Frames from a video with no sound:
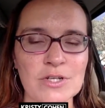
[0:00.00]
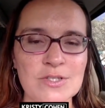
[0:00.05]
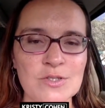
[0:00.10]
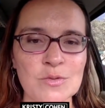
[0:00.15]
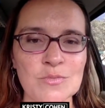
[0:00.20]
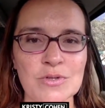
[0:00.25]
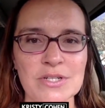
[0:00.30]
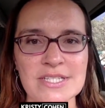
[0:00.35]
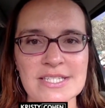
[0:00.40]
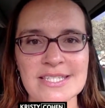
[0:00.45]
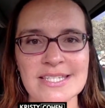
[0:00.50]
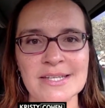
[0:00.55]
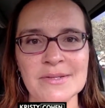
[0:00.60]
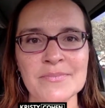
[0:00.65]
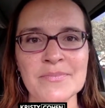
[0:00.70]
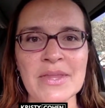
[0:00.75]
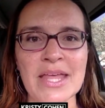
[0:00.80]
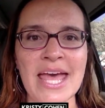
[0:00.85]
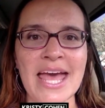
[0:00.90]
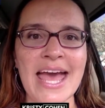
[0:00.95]
And
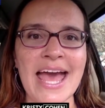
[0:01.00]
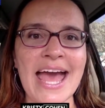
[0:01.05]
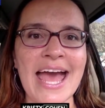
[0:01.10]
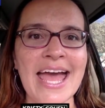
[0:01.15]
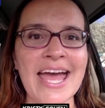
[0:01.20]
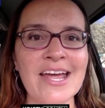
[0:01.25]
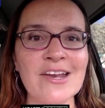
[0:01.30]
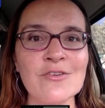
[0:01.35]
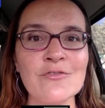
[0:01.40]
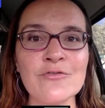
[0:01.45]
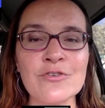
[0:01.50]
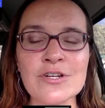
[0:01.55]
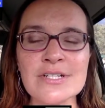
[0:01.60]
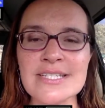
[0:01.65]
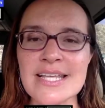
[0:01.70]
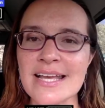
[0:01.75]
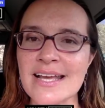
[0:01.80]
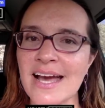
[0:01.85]
first, I kind of want to talk